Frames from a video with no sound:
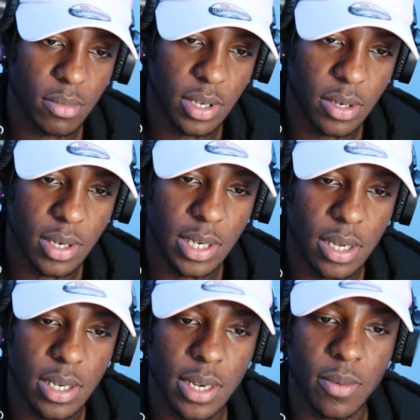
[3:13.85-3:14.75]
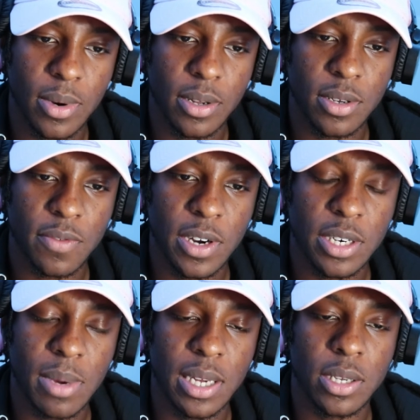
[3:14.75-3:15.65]
You know, he sounds like one of those
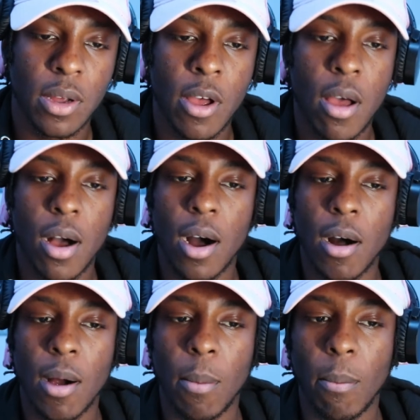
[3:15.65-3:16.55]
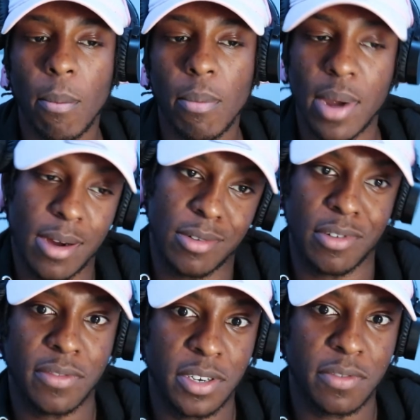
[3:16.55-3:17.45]
Frenchmans. I don't know
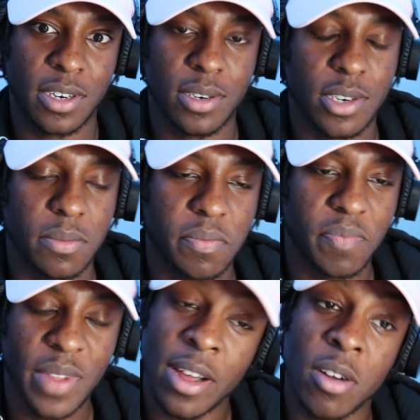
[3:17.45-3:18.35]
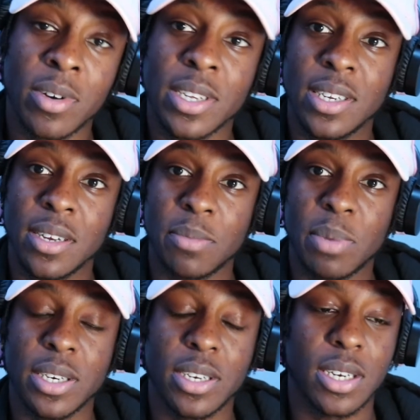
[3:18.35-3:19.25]
if he's French. And I don't want to see his
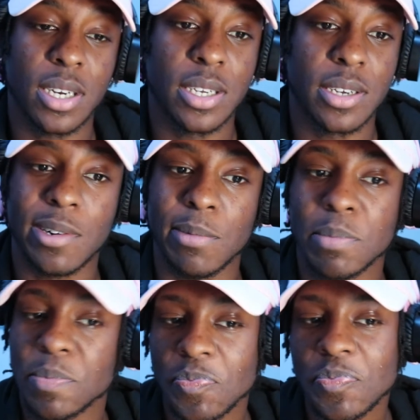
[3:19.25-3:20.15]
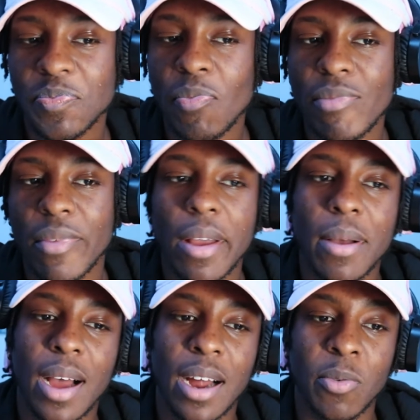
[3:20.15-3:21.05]
picture because I don't
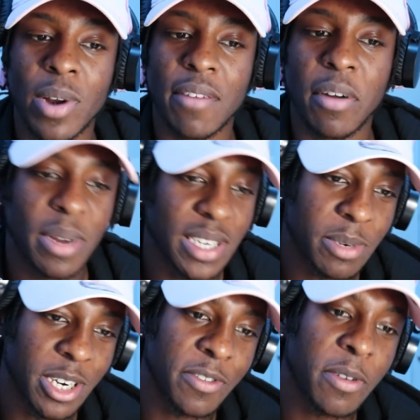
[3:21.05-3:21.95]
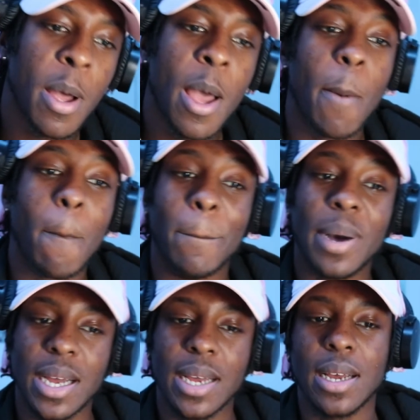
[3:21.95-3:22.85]
want to have a perception of him.
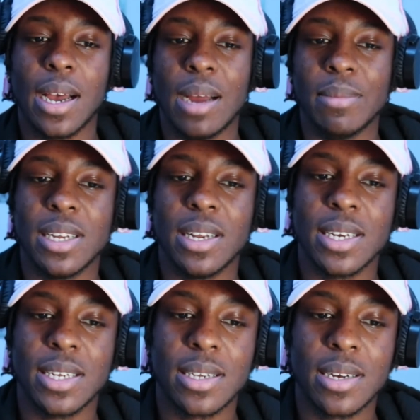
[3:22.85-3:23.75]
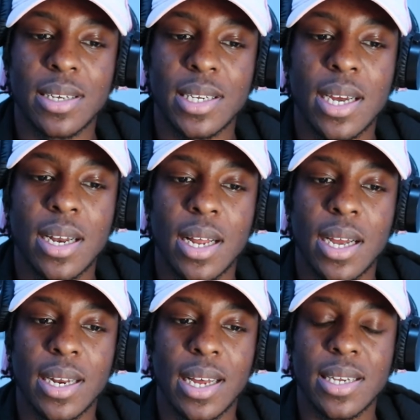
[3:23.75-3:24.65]
But I mean, like the song is kind of
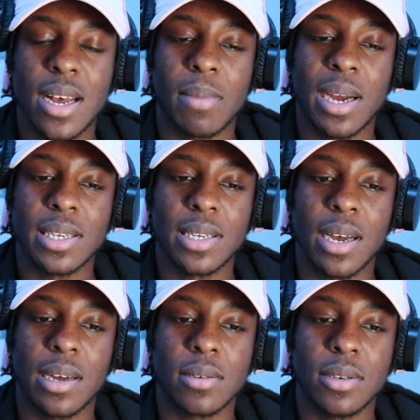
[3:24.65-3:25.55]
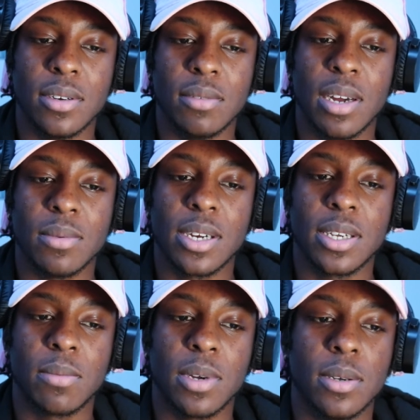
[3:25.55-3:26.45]
like, that's not my style, you know, but I'm sure
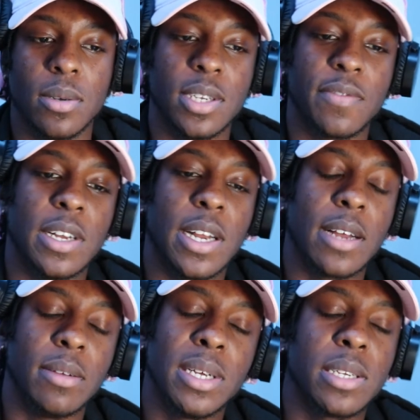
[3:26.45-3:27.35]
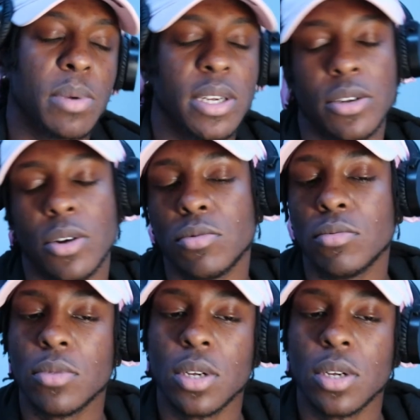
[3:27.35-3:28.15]
someone is feeling that. The beat's pretty dope.